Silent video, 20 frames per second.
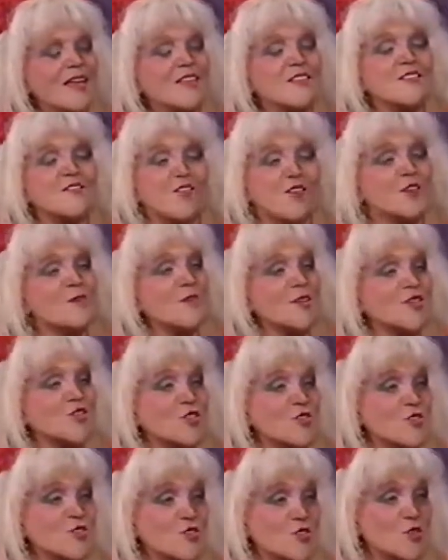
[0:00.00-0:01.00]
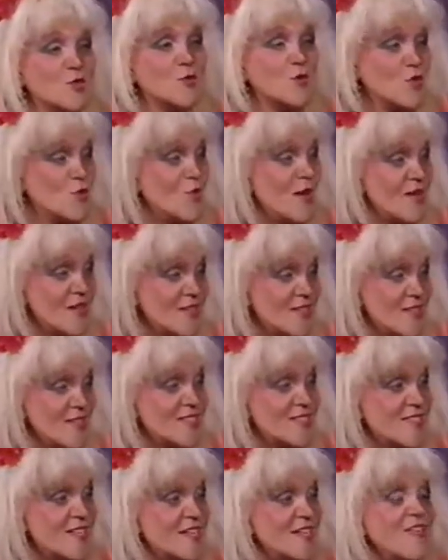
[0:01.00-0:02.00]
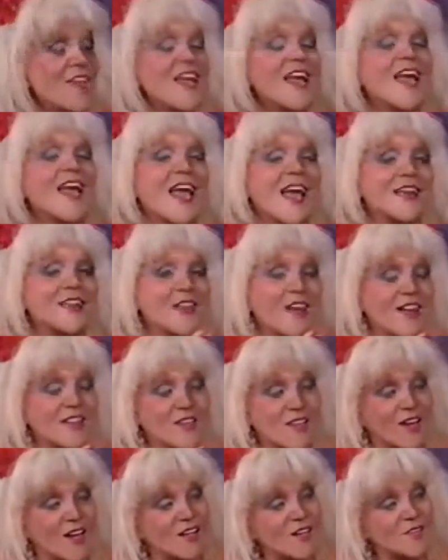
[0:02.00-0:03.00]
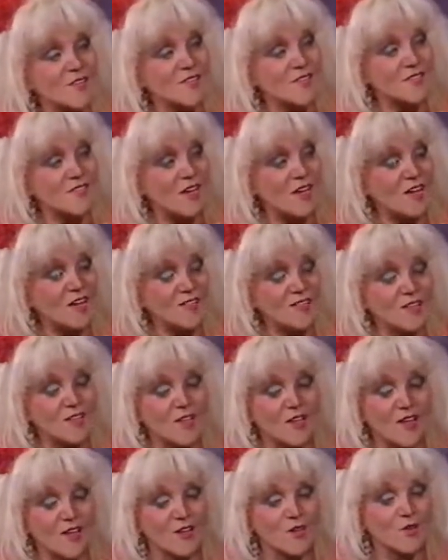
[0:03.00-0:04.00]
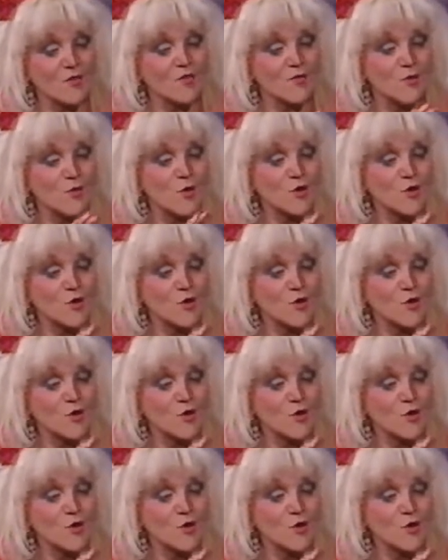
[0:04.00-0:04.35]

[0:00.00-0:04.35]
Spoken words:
He's very much concerned with humanity itself, and the kind of songs and the kind of